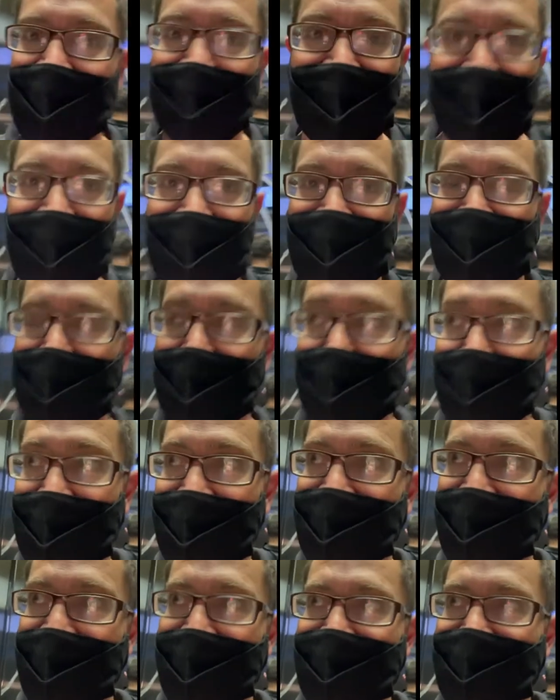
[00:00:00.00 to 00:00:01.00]
only here for three
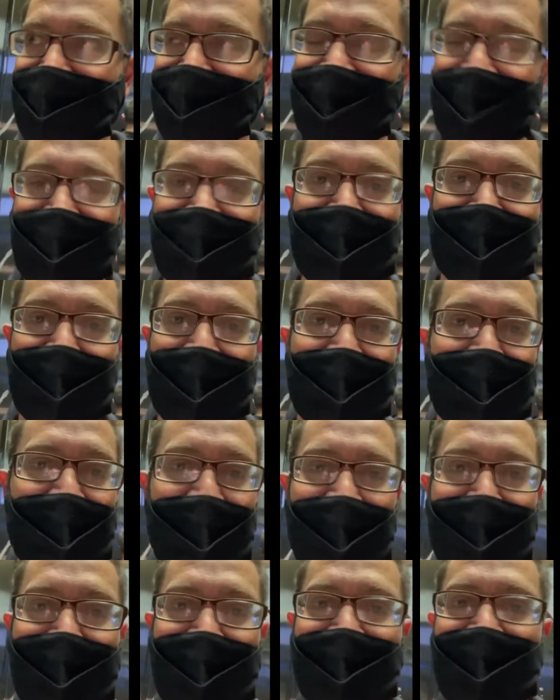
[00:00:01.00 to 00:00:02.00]
days, and that's the
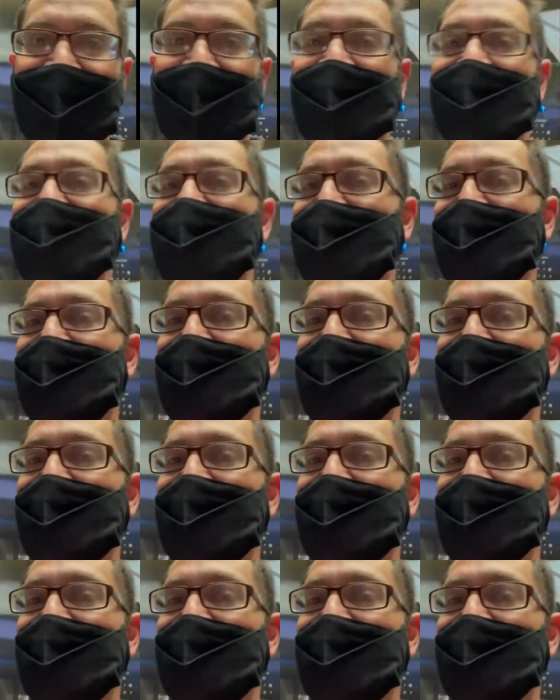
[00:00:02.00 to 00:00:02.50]
requirement for getting the